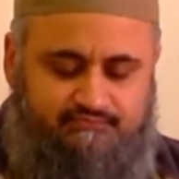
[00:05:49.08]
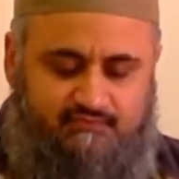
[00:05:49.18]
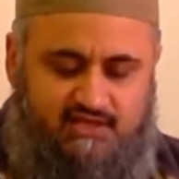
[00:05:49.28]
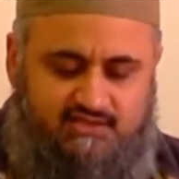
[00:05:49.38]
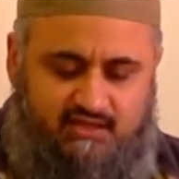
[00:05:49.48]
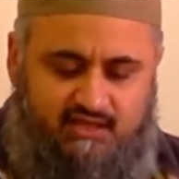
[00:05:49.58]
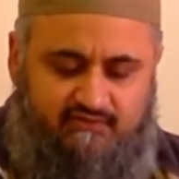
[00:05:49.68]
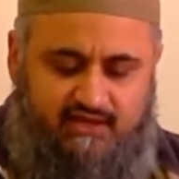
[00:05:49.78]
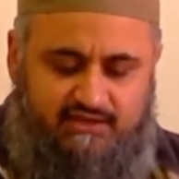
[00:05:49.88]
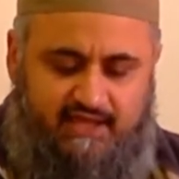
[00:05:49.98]
So they give
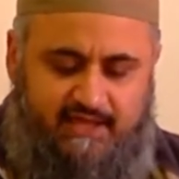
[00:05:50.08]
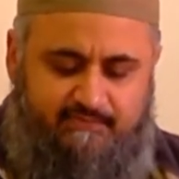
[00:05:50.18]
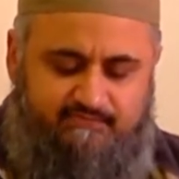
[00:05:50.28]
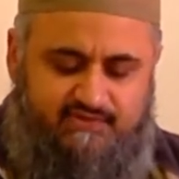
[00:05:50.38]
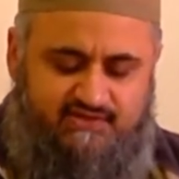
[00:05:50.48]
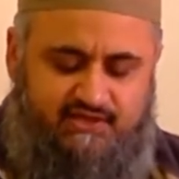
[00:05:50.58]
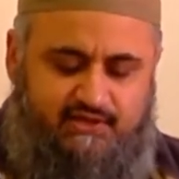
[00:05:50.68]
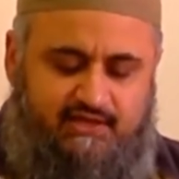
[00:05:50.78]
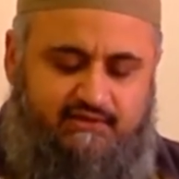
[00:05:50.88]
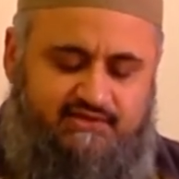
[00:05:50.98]
it a name,
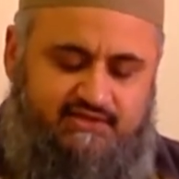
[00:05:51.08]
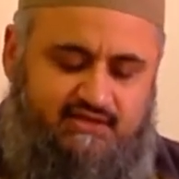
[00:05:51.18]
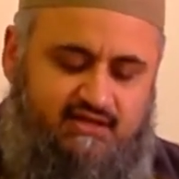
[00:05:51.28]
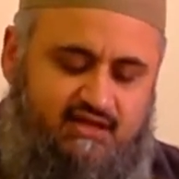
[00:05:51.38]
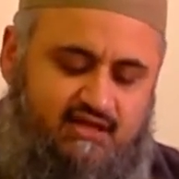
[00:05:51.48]
singularity.